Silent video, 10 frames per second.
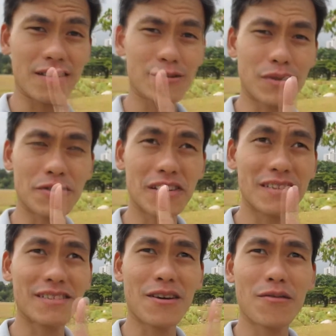Here's what you
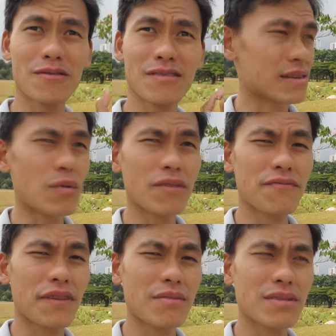need to know. Someone
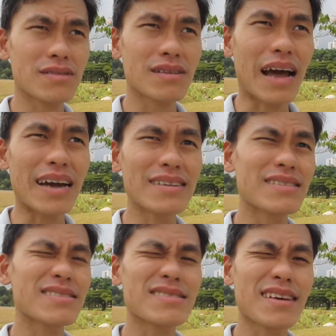famous
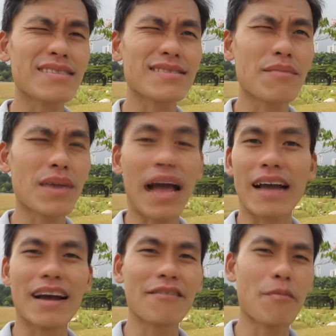kinda said something,
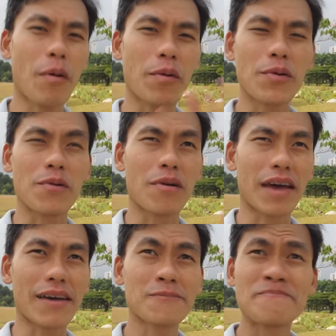I can't remember who,
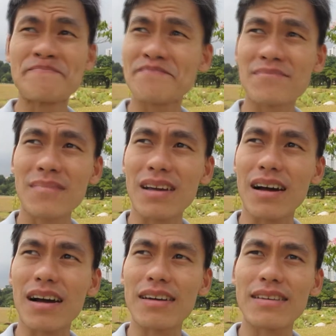okay?
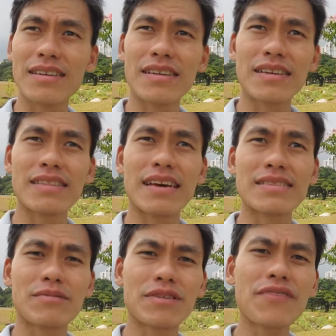Uh,
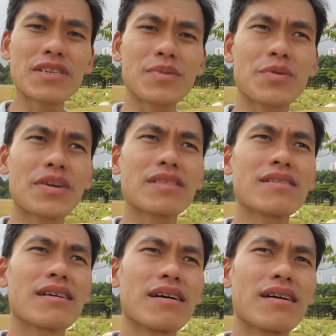there's a difference between
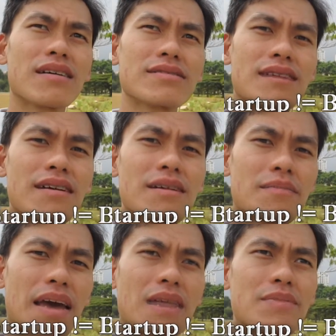a
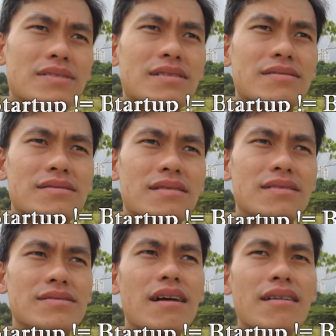startup and a business.
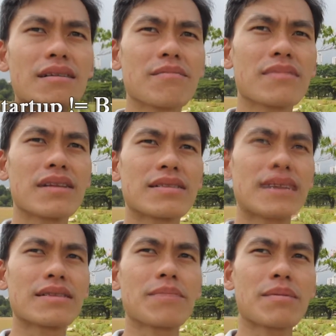A startup
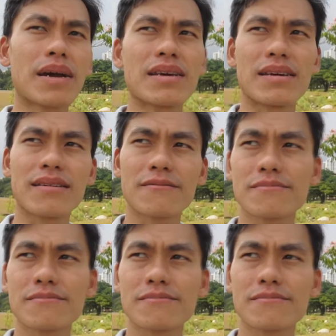doesn't make money